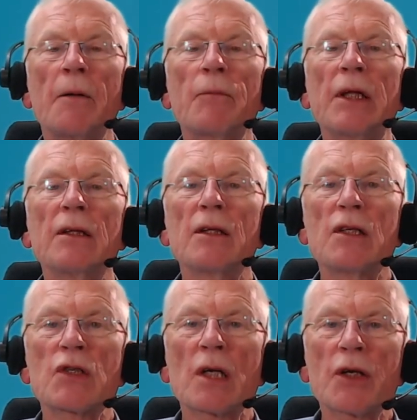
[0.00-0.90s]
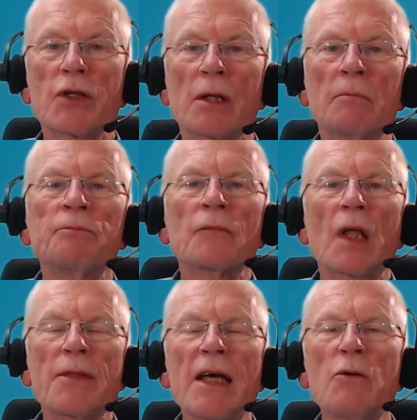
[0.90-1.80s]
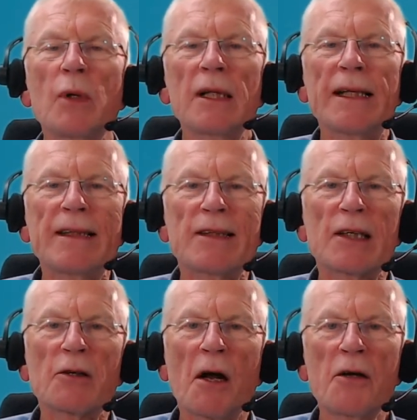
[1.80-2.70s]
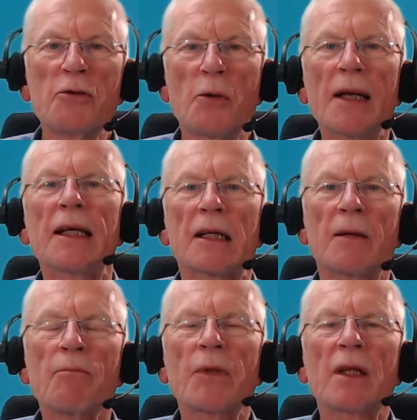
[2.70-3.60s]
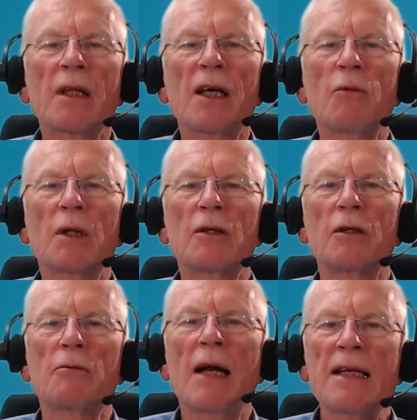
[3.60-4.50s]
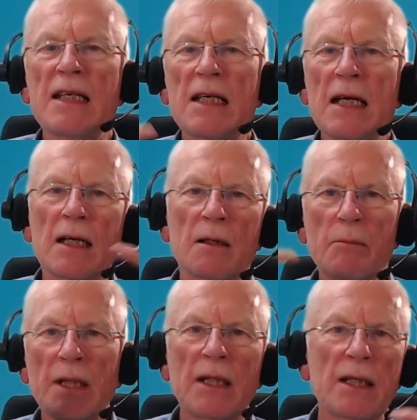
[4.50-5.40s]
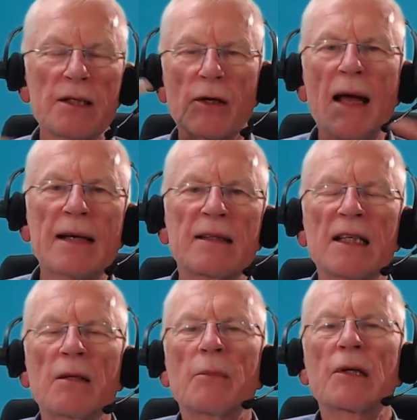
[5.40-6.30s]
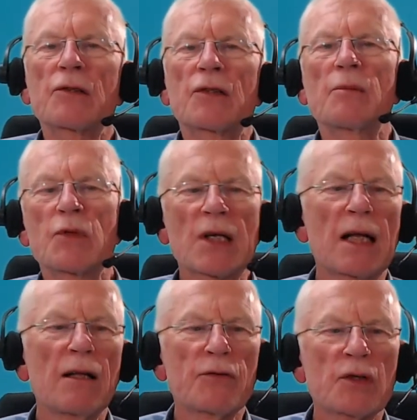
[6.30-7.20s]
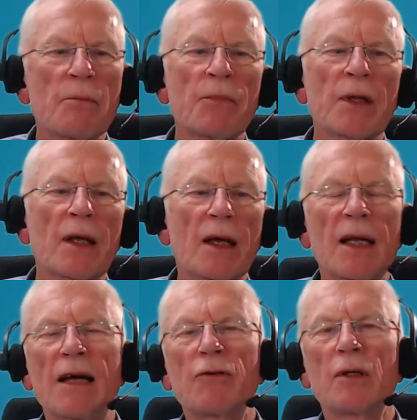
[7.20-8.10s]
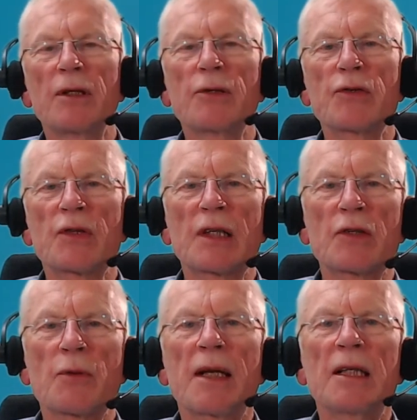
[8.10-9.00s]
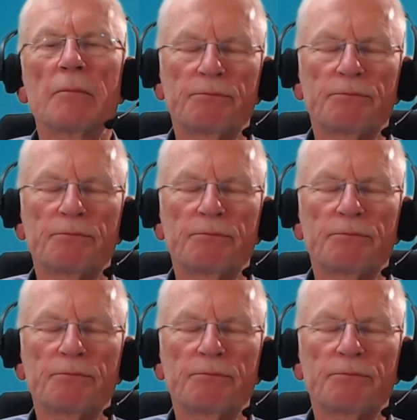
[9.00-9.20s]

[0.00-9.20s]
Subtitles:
in the discussion, they will hit the ground running. They will already be interacting amongst themselves and have all those things ready.